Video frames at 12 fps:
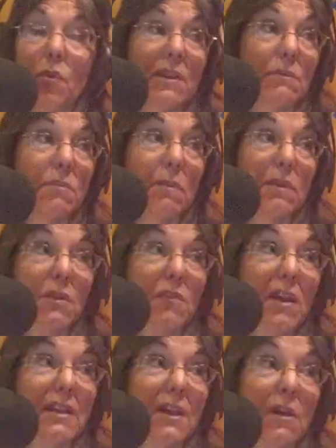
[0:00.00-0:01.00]
Pauling Public
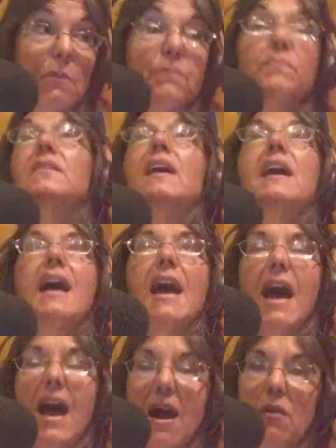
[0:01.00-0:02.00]
Radio,
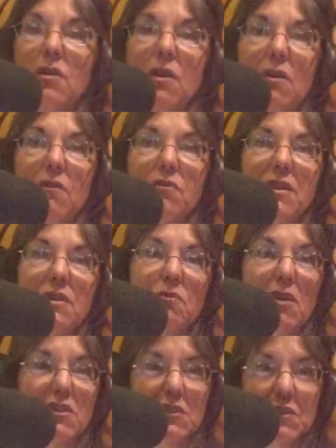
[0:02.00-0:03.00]
out of the
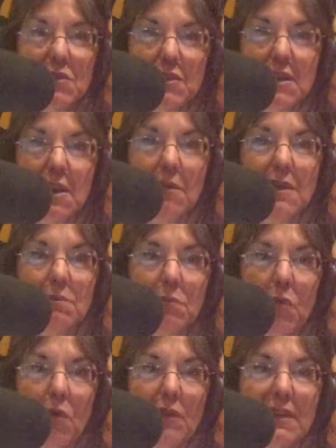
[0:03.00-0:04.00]
Rush Studio in
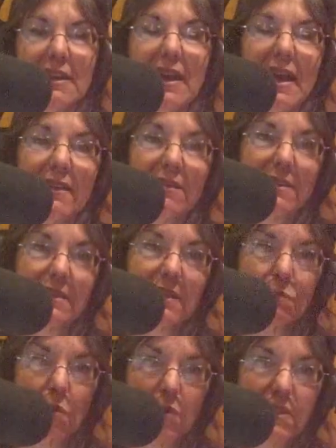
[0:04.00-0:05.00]
Pauling, and this
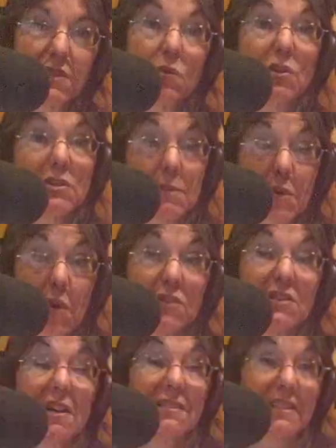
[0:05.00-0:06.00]
is Marcy's World. I'm your host,
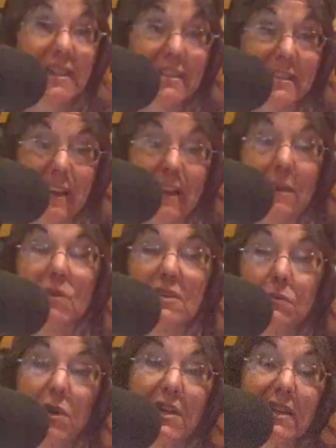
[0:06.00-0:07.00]
Dr. Nancy Iankowitz,
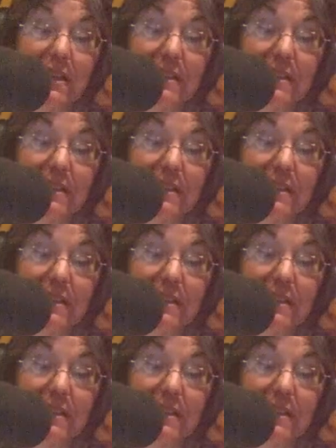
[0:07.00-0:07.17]
and we're going to